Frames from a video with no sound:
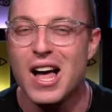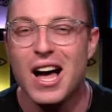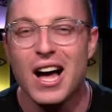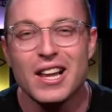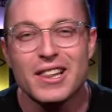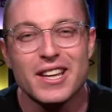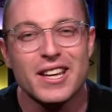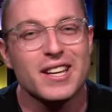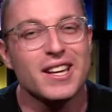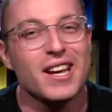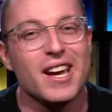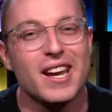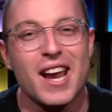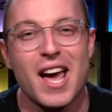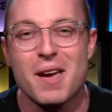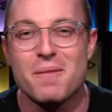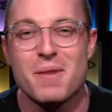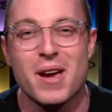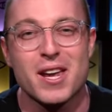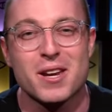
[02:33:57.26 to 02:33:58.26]
Helena and
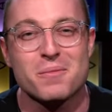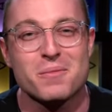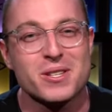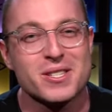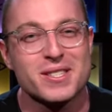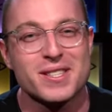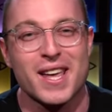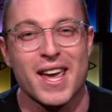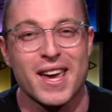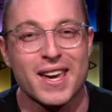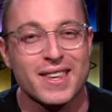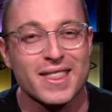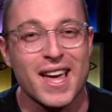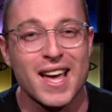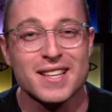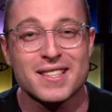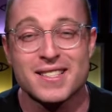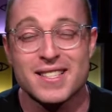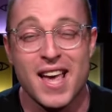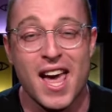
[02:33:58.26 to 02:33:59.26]
I made a mistake.
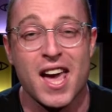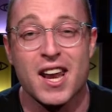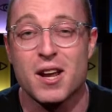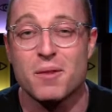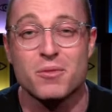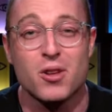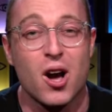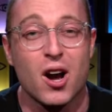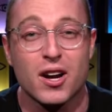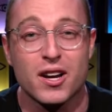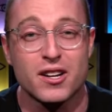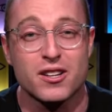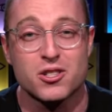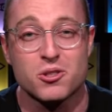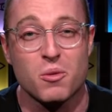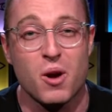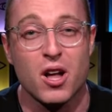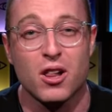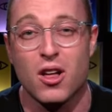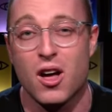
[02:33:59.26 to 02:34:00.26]
That said, I'm not going to
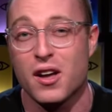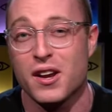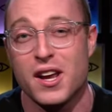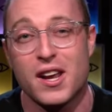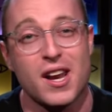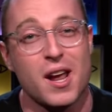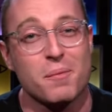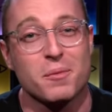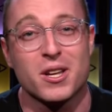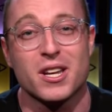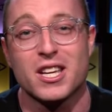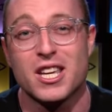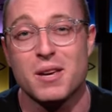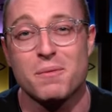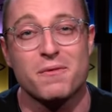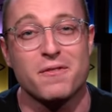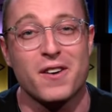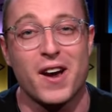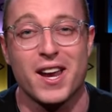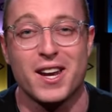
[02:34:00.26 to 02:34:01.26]
dwell on it. I'm going to
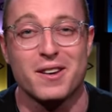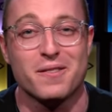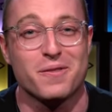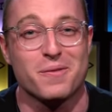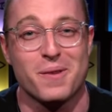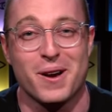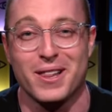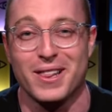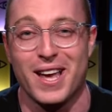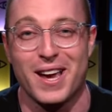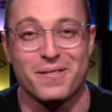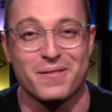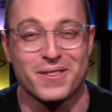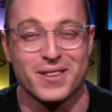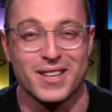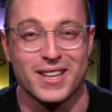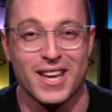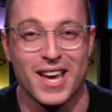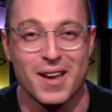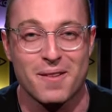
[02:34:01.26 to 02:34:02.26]
keep fighting for my life
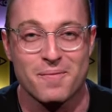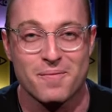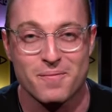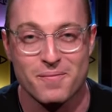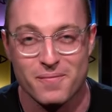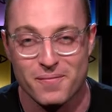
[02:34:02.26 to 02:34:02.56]
in the game.